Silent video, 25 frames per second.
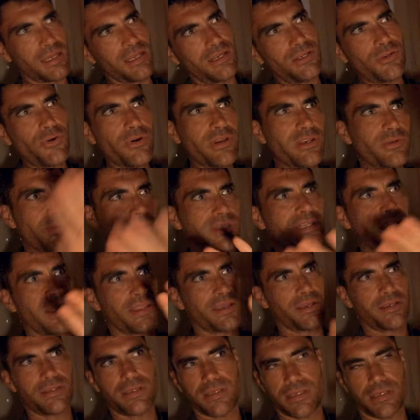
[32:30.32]
talking to each
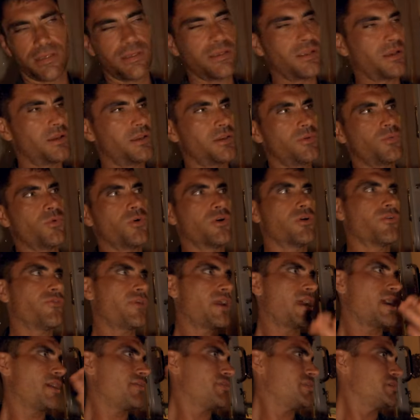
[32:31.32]
other, because you know, you walk
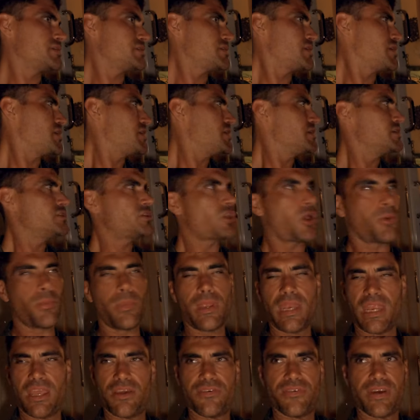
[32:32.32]
around, there's so
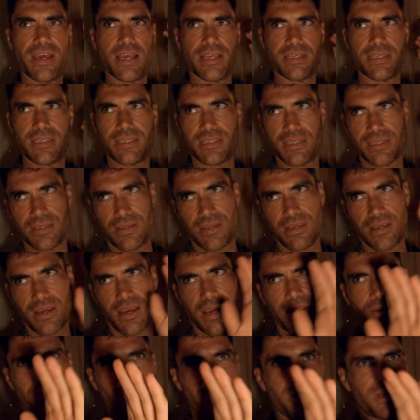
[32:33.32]
many of us, you
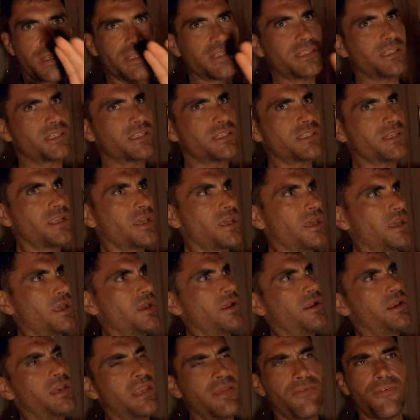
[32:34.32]
kind of want to just
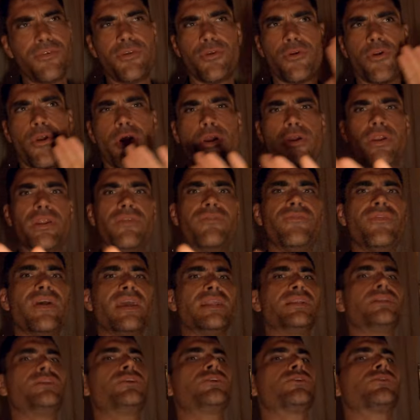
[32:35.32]
live your own
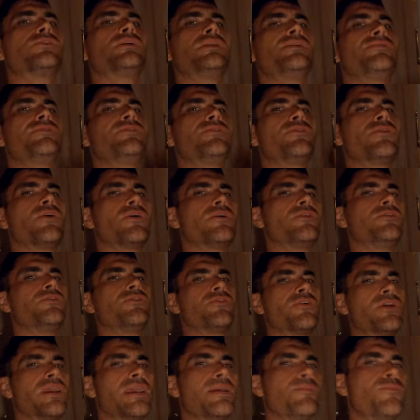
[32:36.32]
adventure or live your own
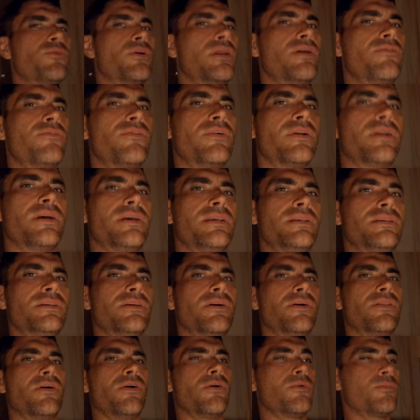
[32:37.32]
dream, whatever it is, you
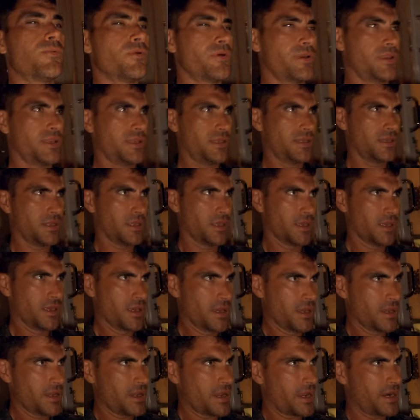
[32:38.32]
know. The whole point in
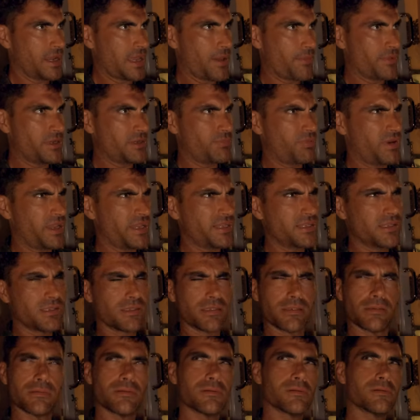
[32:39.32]
kind of coming to
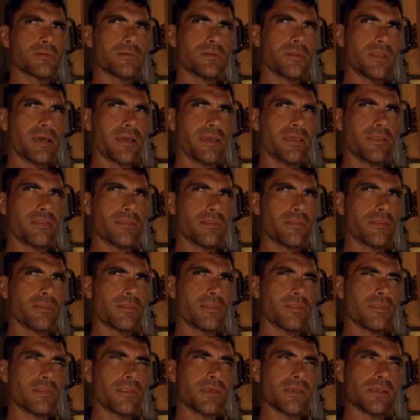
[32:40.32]
places like
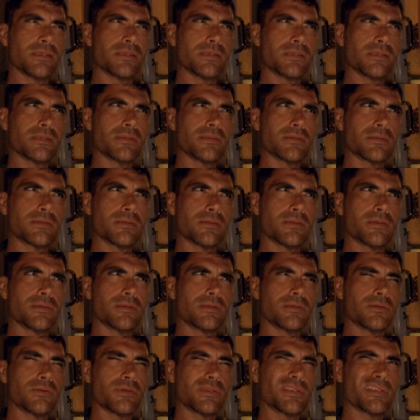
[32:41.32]
this is
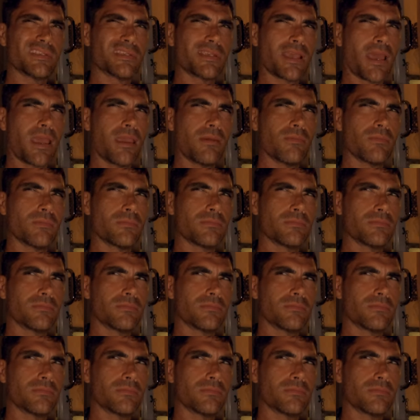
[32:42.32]
to escape